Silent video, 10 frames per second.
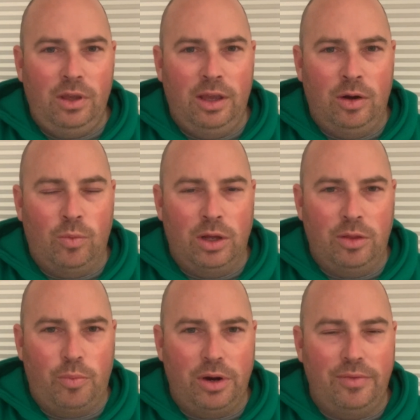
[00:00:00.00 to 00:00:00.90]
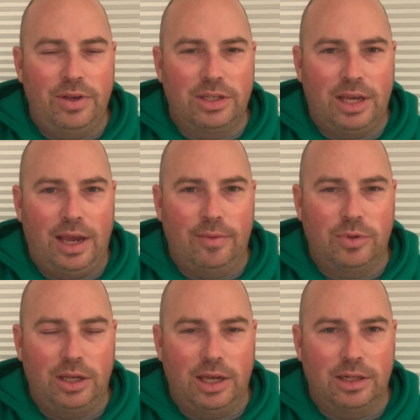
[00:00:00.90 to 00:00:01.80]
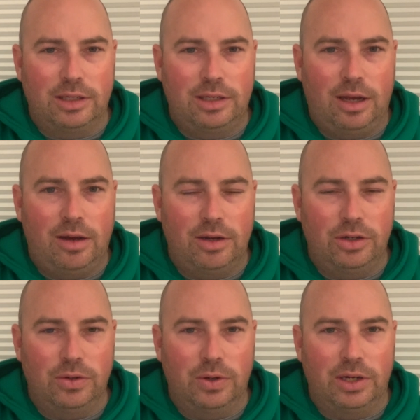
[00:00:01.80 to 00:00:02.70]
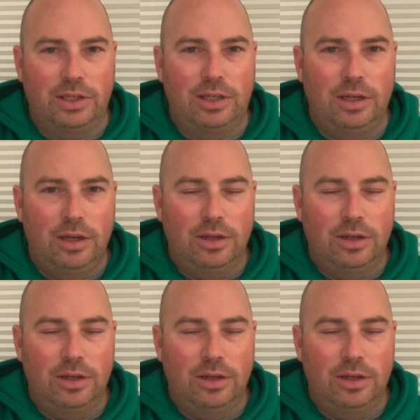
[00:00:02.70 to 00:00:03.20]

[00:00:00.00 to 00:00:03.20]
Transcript: in one of the previous games against Honduras.